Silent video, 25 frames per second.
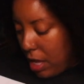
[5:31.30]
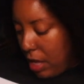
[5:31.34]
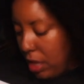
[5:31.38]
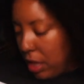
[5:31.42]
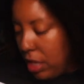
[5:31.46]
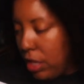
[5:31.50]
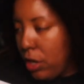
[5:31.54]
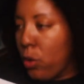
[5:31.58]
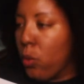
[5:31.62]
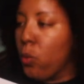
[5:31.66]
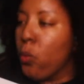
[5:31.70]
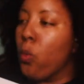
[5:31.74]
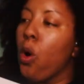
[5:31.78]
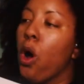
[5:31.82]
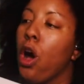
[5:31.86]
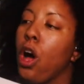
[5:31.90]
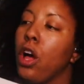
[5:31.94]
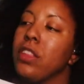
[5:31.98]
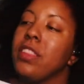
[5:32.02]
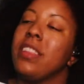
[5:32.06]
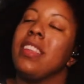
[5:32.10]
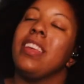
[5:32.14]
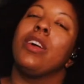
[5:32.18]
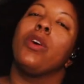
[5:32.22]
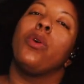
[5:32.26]
a little
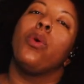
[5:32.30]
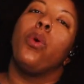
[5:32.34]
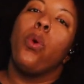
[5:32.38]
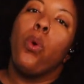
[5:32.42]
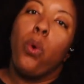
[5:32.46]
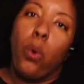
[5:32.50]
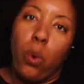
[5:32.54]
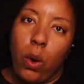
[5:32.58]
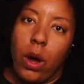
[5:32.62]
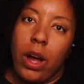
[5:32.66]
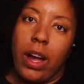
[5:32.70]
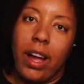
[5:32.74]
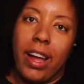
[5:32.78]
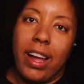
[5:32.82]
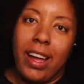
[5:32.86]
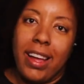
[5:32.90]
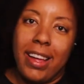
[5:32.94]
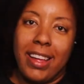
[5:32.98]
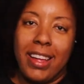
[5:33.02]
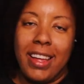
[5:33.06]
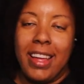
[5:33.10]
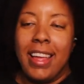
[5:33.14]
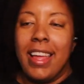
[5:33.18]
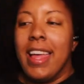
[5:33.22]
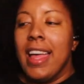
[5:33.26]
wall decor.
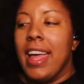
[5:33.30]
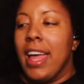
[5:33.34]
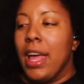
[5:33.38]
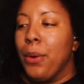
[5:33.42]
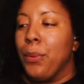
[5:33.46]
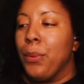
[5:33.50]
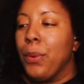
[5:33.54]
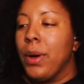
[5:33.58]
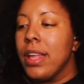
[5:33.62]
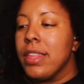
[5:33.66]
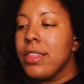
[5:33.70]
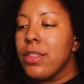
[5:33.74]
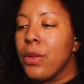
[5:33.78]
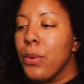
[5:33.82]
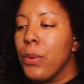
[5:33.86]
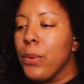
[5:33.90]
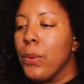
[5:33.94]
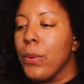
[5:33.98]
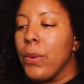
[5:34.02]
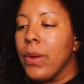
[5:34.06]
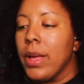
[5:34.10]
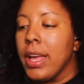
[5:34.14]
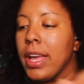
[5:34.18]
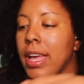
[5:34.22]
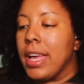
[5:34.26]
It was
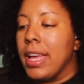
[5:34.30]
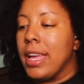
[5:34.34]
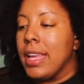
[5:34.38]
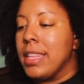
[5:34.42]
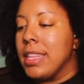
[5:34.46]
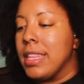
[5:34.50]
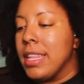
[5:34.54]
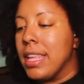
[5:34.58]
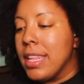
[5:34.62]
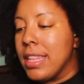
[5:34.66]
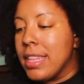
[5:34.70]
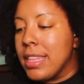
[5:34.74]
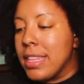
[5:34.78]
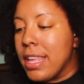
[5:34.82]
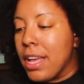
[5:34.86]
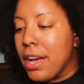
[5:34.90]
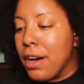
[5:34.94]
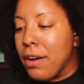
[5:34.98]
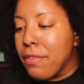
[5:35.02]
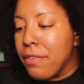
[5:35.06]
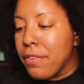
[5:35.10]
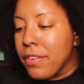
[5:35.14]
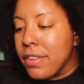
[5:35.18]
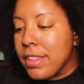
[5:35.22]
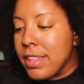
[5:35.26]
on
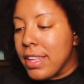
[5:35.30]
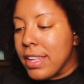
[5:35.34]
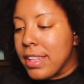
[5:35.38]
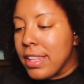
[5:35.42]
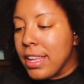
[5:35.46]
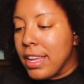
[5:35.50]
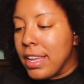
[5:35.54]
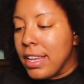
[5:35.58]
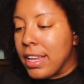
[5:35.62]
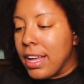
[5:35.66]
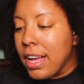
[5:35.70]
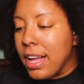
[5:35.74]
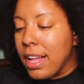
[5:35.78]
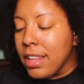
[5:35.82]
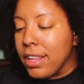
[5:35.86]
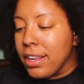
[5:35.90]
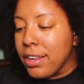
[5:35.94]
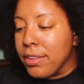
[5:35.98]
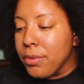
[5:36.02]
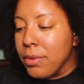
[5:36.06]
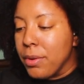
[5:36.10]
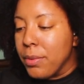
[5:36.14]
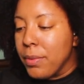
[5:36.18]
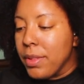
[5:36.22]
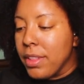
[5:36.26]
sale for
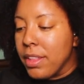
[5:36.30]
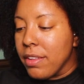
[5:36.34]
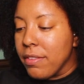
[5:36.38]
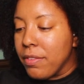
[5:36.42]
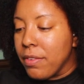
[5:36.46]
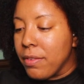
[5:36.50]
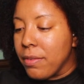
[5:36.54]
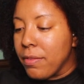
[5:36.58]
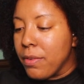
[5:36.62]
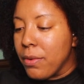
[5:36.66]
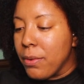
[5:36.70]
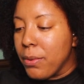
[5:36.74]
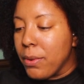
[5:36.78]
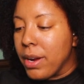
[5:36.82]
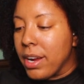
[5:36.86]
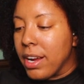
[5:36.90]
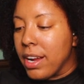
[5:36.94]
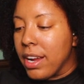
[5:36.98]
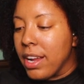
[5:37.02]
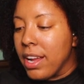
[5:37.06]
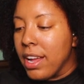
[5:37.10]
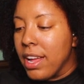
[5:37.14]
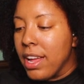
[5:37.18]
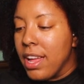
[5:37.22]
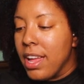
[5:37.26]
$16. What was it for
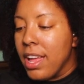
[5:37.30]
four?